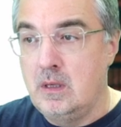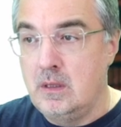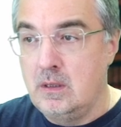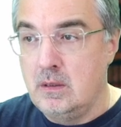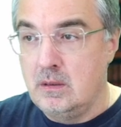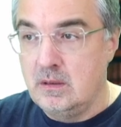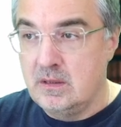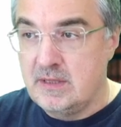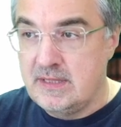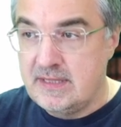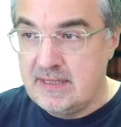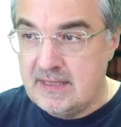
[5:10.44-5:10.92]

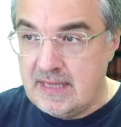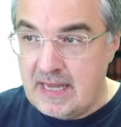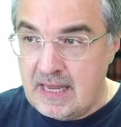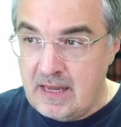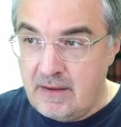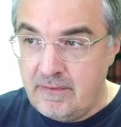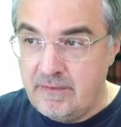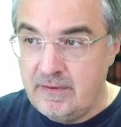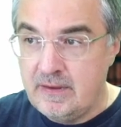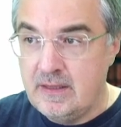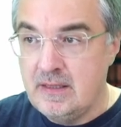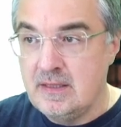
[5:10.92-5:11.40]

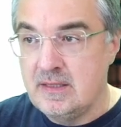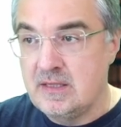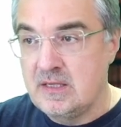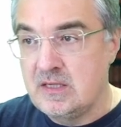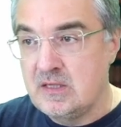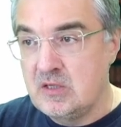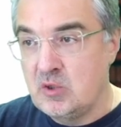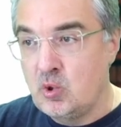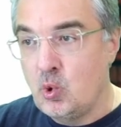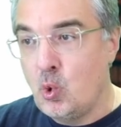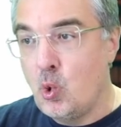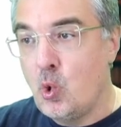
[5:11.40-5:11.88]
save this,
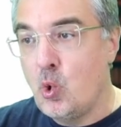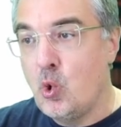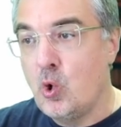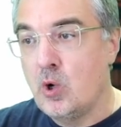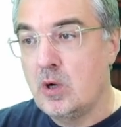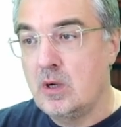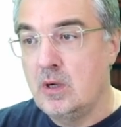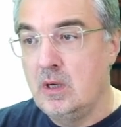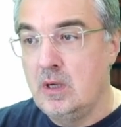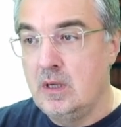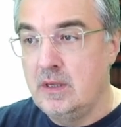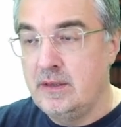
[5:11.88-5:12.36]

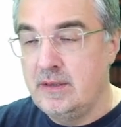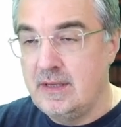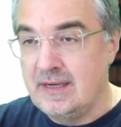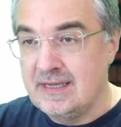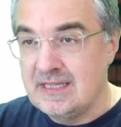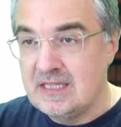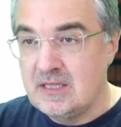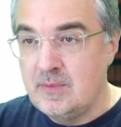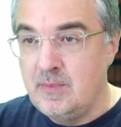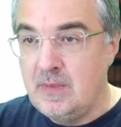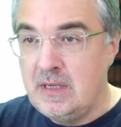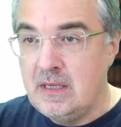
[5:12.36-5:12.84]
store,
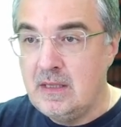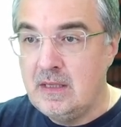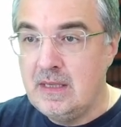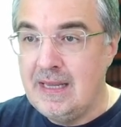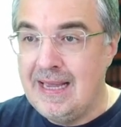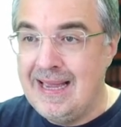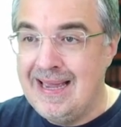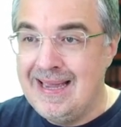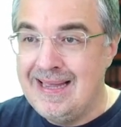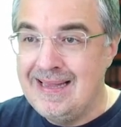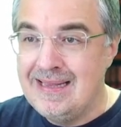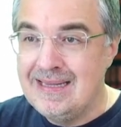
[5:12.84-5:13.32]
transmit,
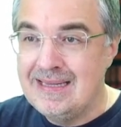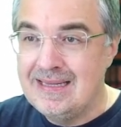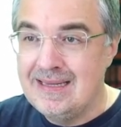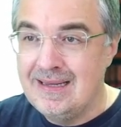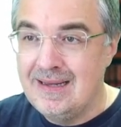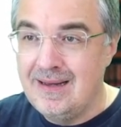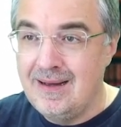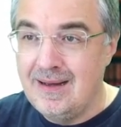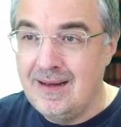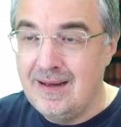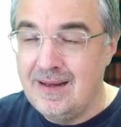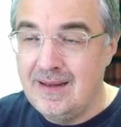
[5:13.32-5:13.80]
and
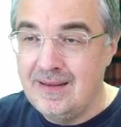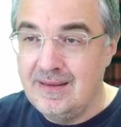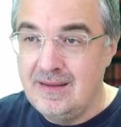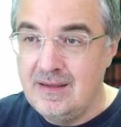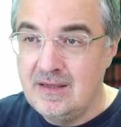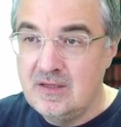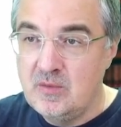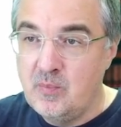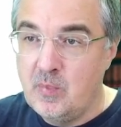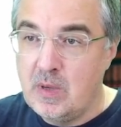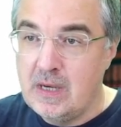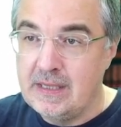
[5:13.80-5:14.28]

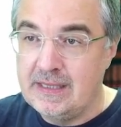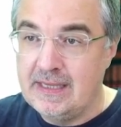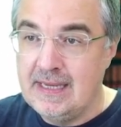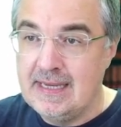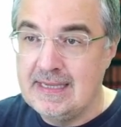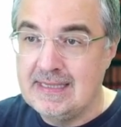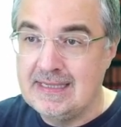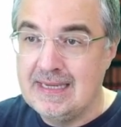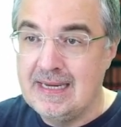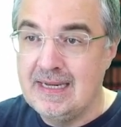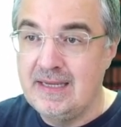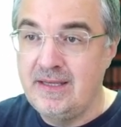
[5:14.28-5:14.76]
this part
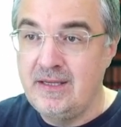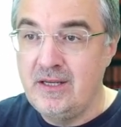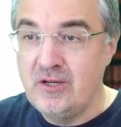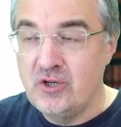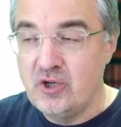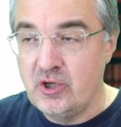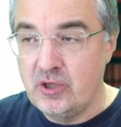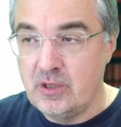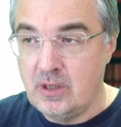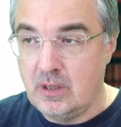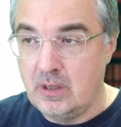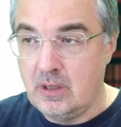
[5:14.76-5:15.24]
has a
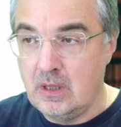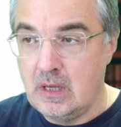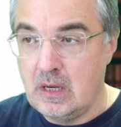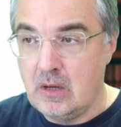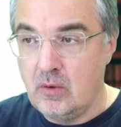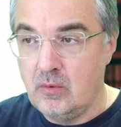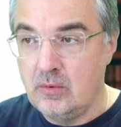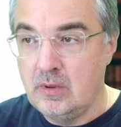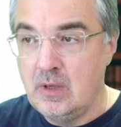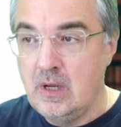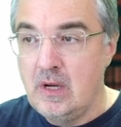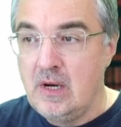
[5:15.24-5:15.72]
digital
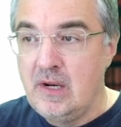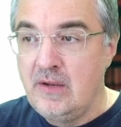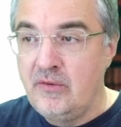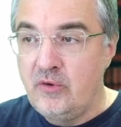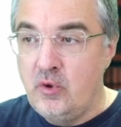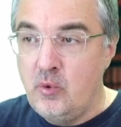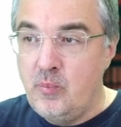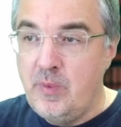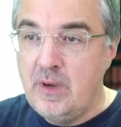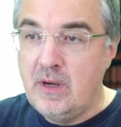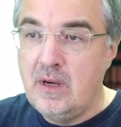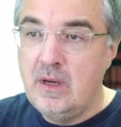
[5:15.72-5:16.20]
ground.
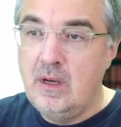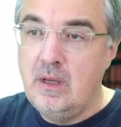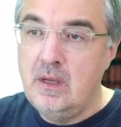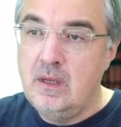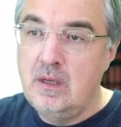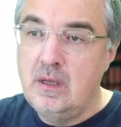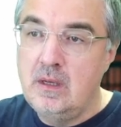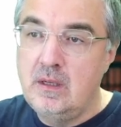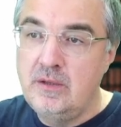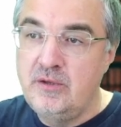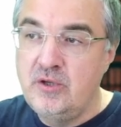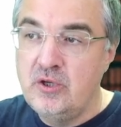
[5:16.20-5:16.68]
Typically,
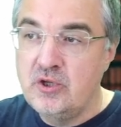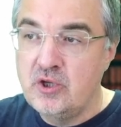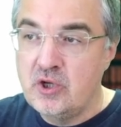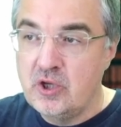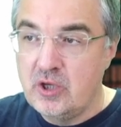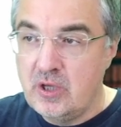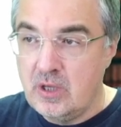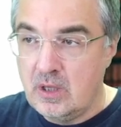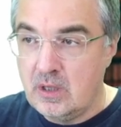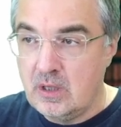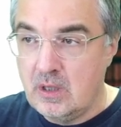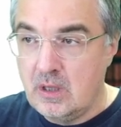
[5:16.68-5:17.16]

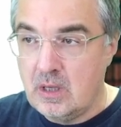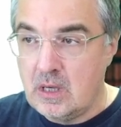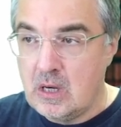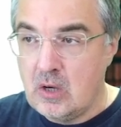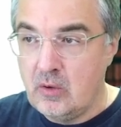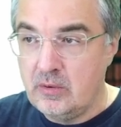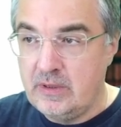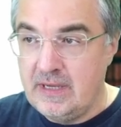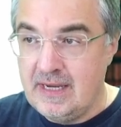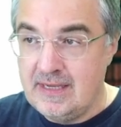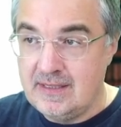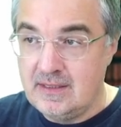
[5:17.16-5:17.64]
digital
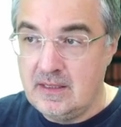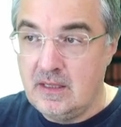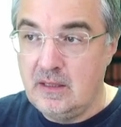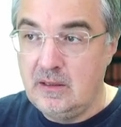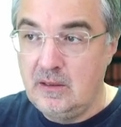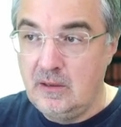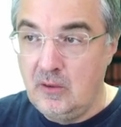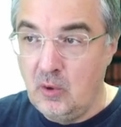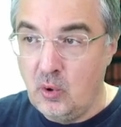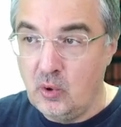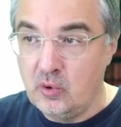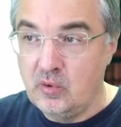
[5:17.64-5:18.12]
ground has a
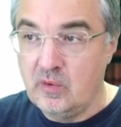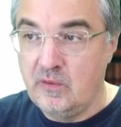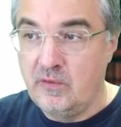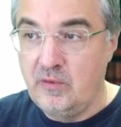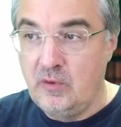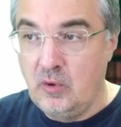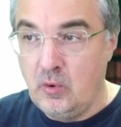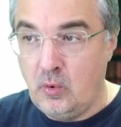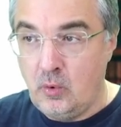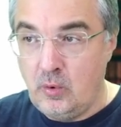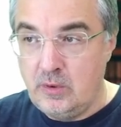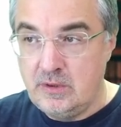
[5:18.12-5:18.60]
lot of
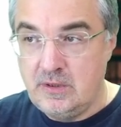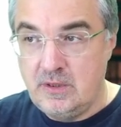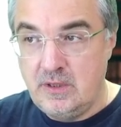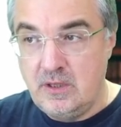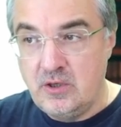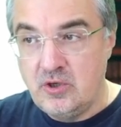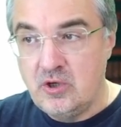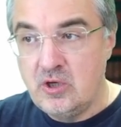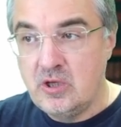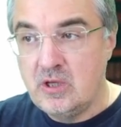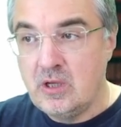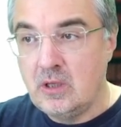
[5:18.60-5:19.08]
noise,
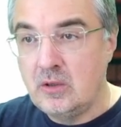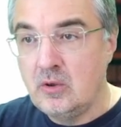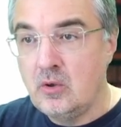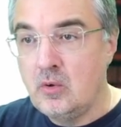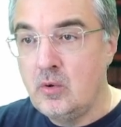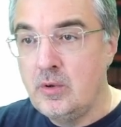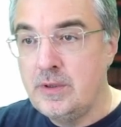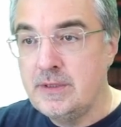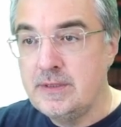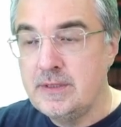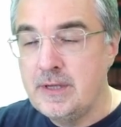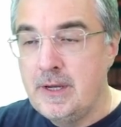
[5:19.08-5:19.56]
digital
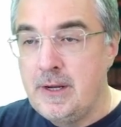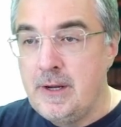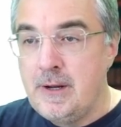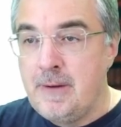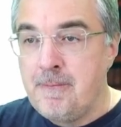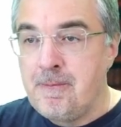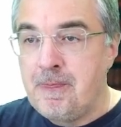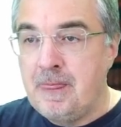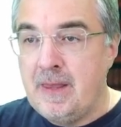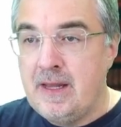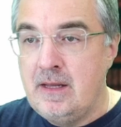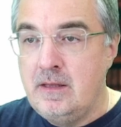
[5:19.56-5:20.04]
noise,
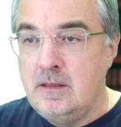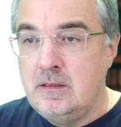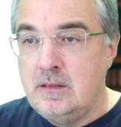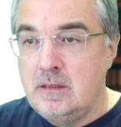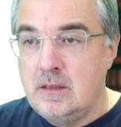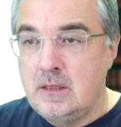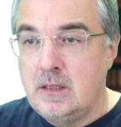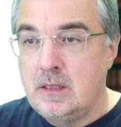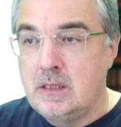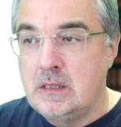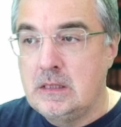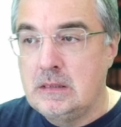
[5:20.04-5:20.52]
and
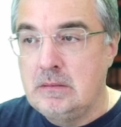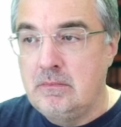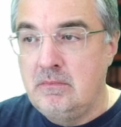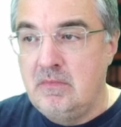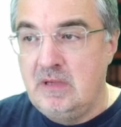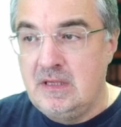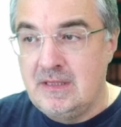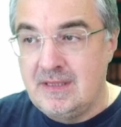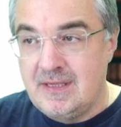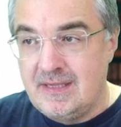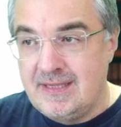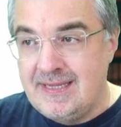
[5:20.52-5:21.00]

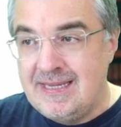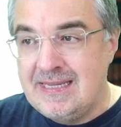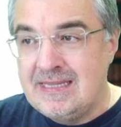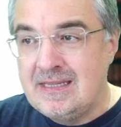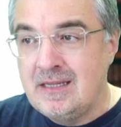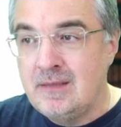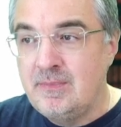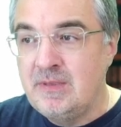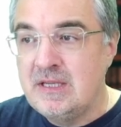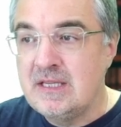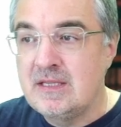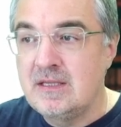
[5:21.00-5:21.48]
in the
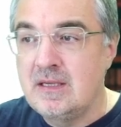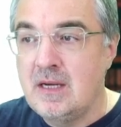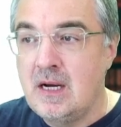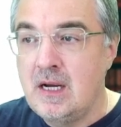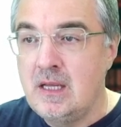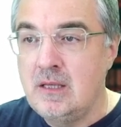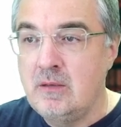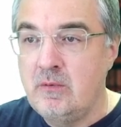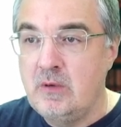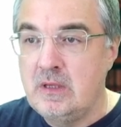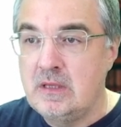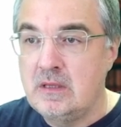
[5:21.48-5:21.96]
system
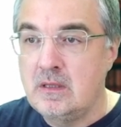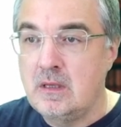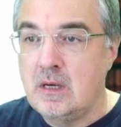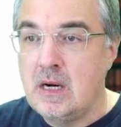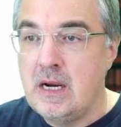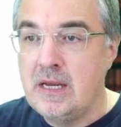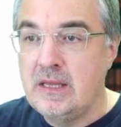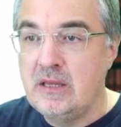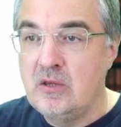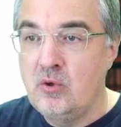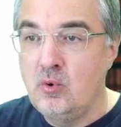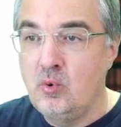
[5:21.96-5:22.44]
design we
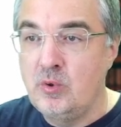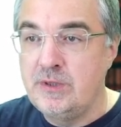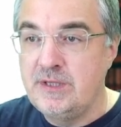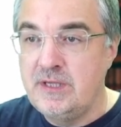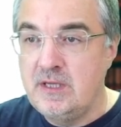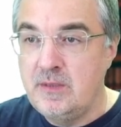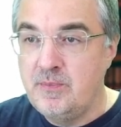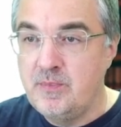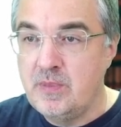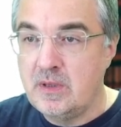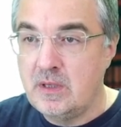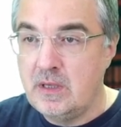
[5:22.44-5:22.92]
try to
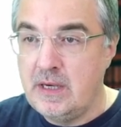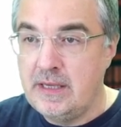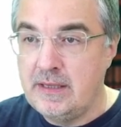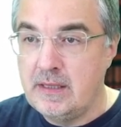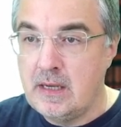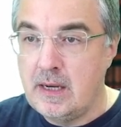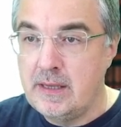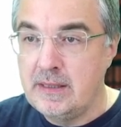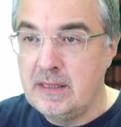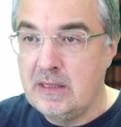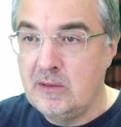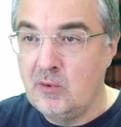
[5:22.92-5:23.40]

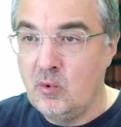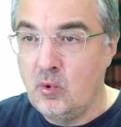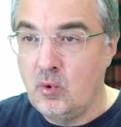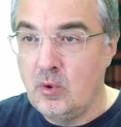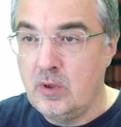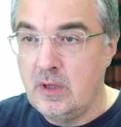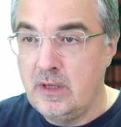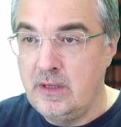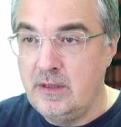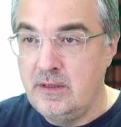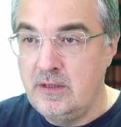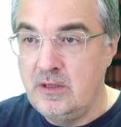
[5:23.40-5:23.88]
separate
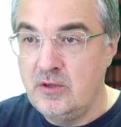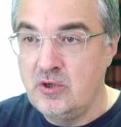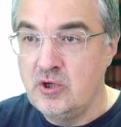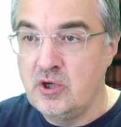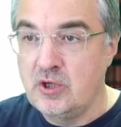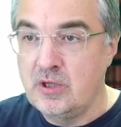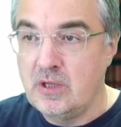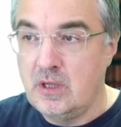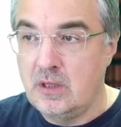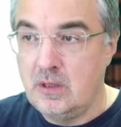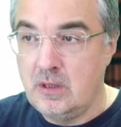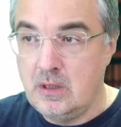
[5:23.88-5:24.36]
analog and
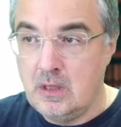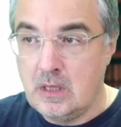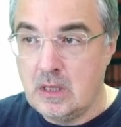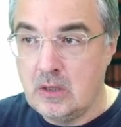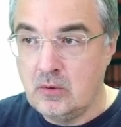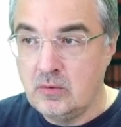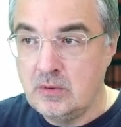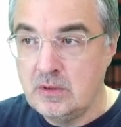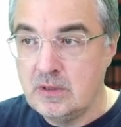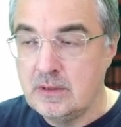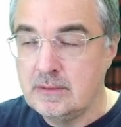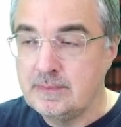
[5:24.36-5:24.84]
digital
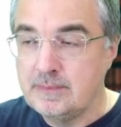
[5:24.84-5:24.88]
grounds.